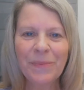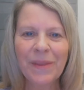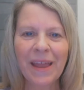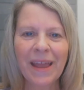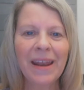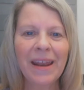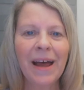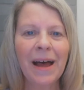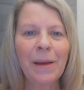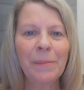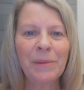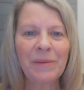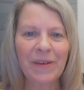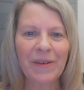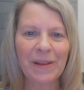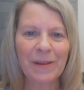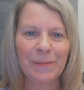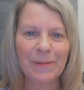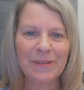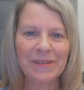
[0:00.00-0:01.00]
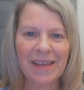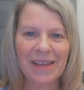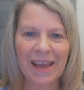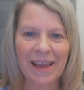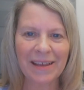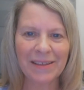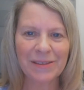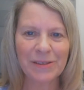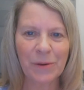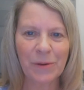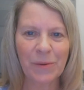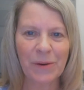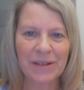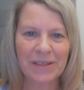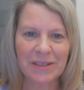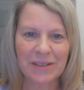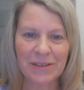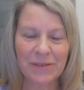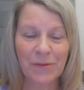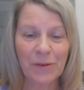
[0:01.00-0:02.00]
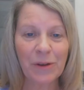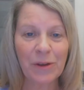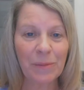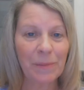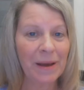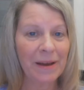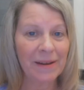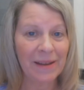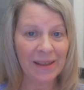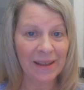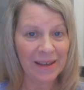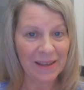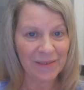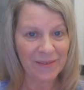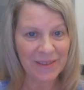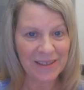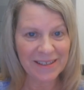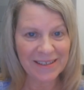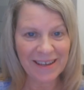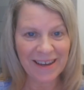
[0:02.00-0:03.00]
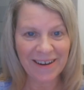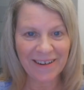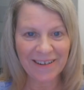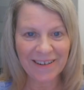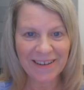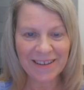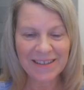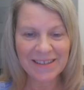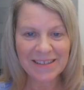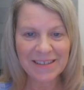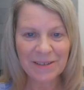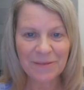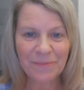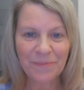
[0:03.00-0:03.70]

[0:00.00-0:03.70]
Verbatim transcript: And I'm available to answer questions for you about any of these areas.